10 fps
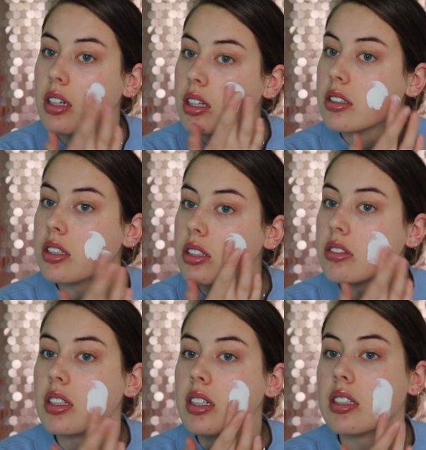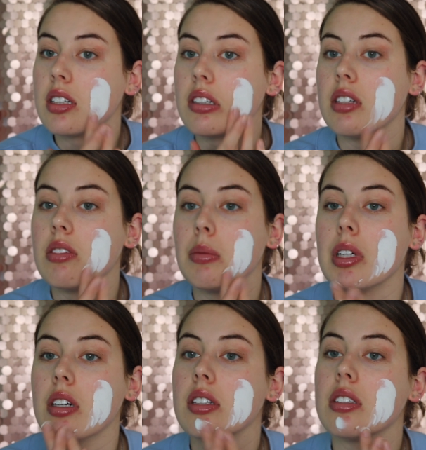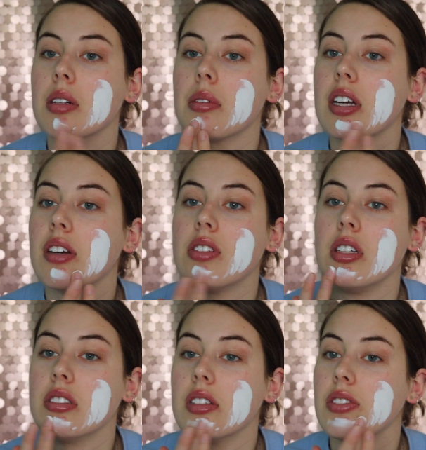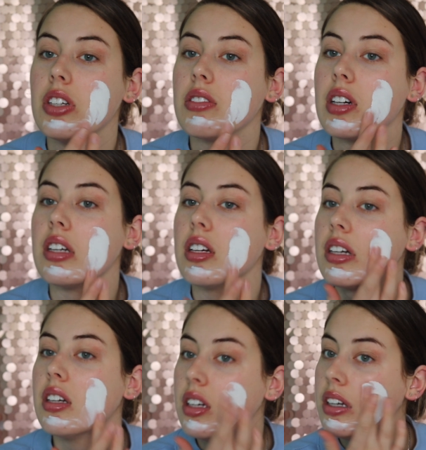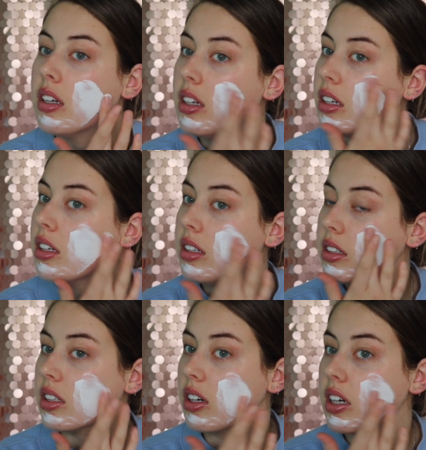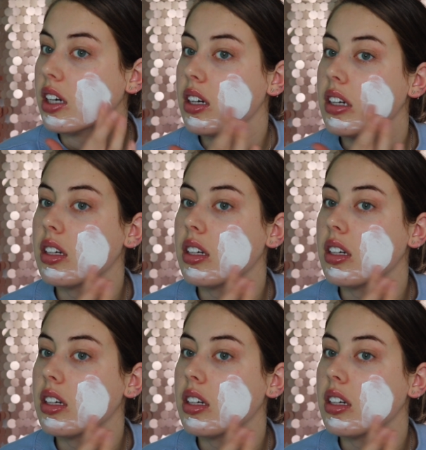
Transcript: I also just realised I don't have a mirror, so I'm going to have to use the viewfinder. Sorry.